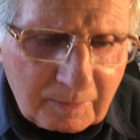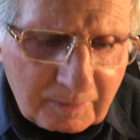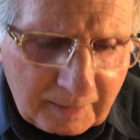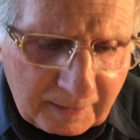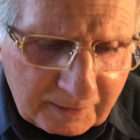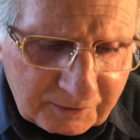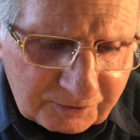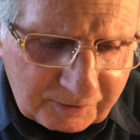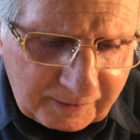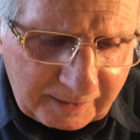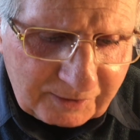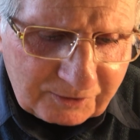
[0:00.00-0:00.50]

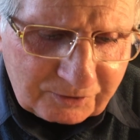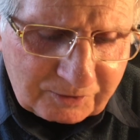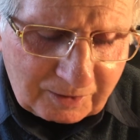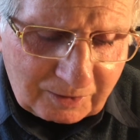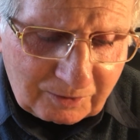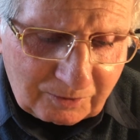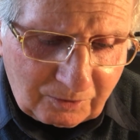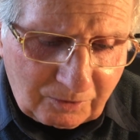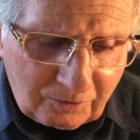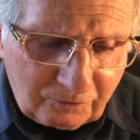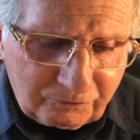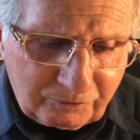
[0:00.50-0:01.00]
There's things to
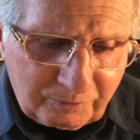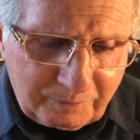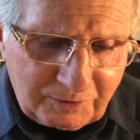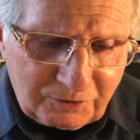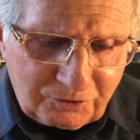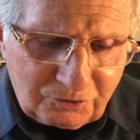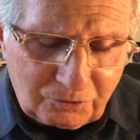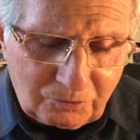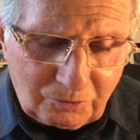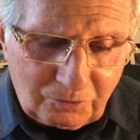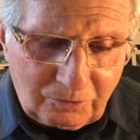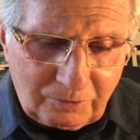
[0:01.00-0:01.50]
learn from
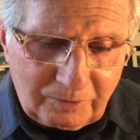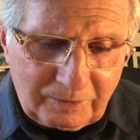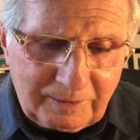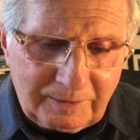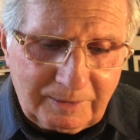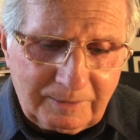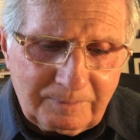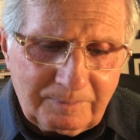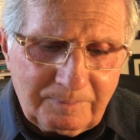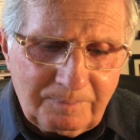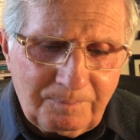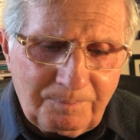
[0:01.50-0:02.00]
this story.